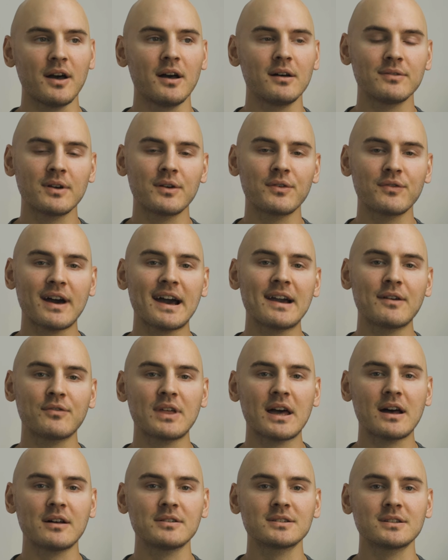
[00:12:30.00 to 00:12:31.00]
of
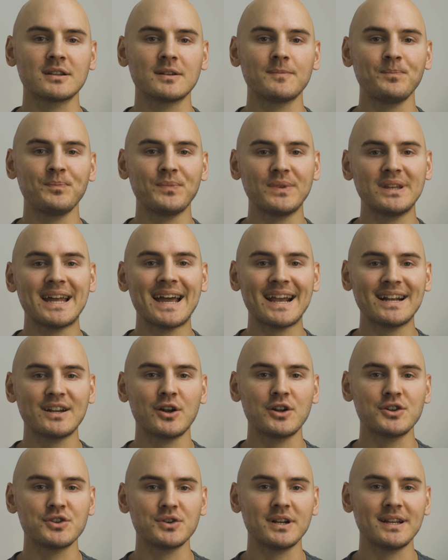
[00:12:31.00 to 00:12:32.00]

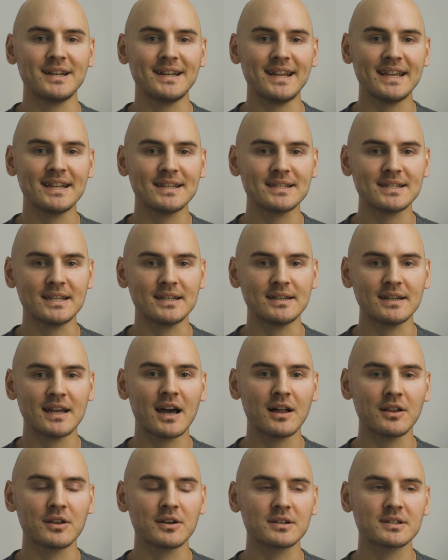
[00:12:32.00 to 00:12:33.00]

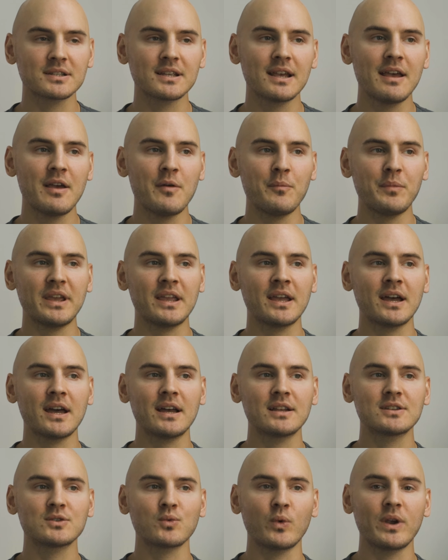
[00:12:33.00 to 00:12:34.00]
$5,918
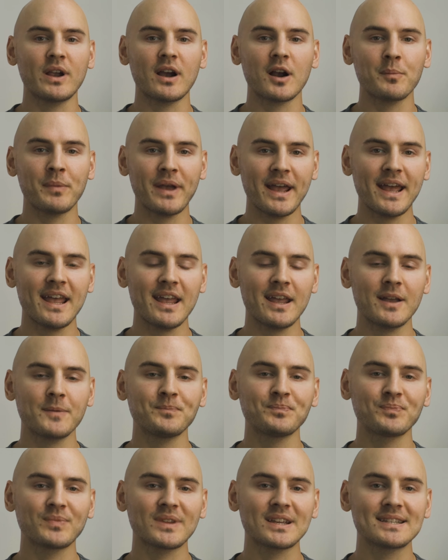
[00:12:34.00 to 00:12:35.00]
because we are
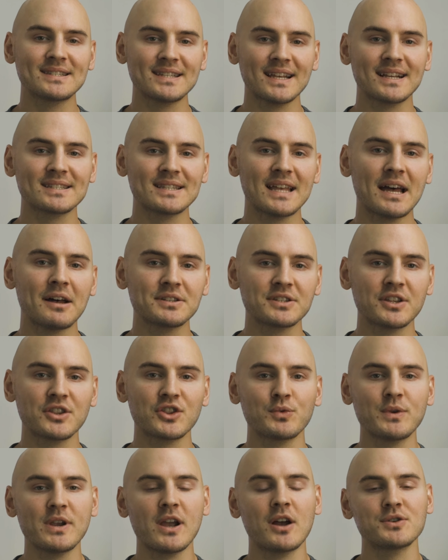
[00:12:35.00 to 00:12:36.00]
paying
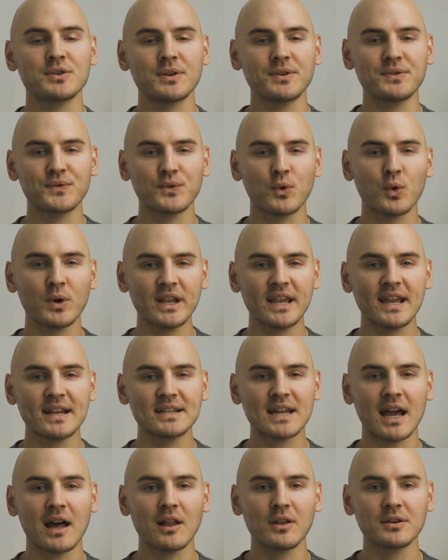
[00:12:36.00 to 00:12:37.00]

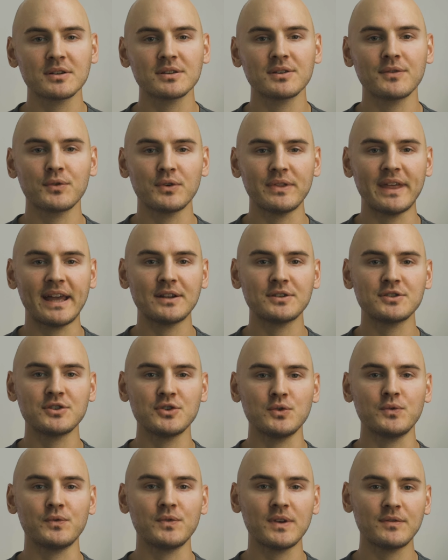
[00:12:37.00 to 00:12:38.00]
$6,348 for that
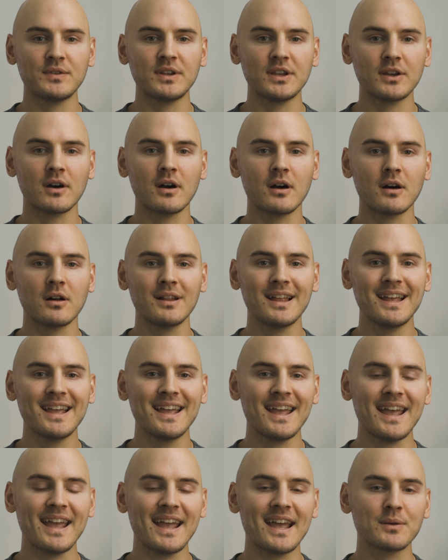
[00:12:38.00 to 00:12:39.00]
250 call
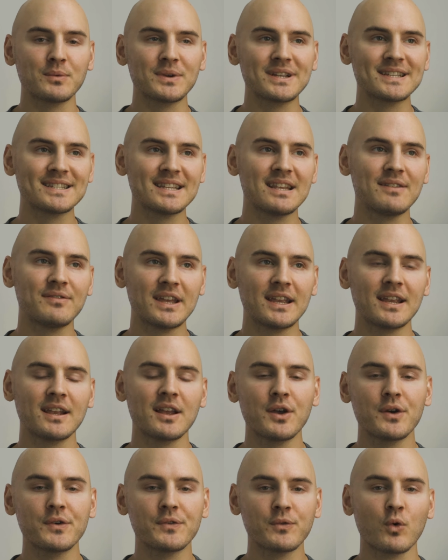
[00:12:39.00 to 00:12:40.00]
and receiving
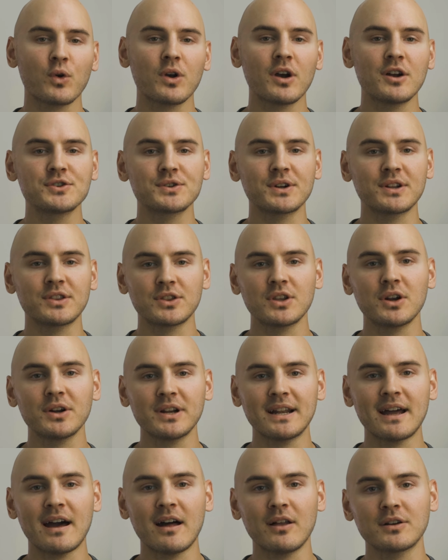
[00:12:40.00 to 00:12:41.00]

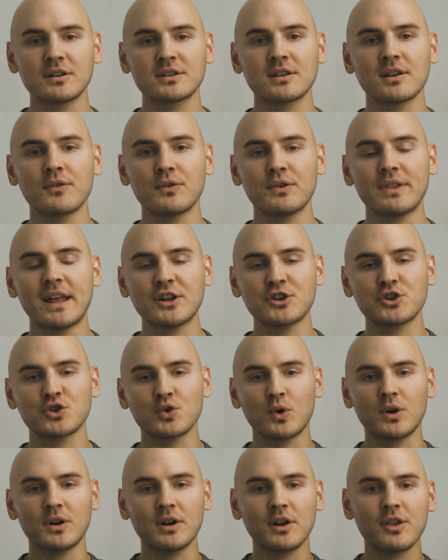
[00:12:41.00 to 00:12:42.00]
$430 for that
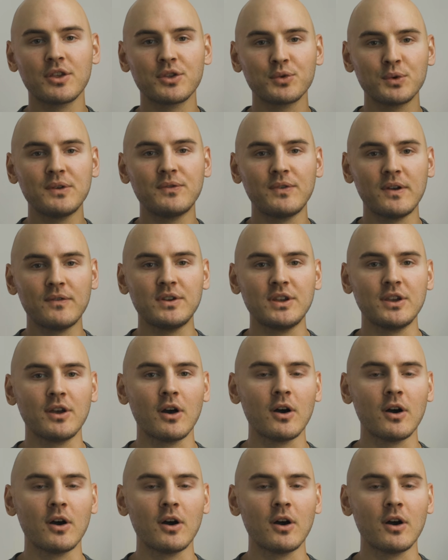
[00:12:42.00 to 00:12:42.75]
short 350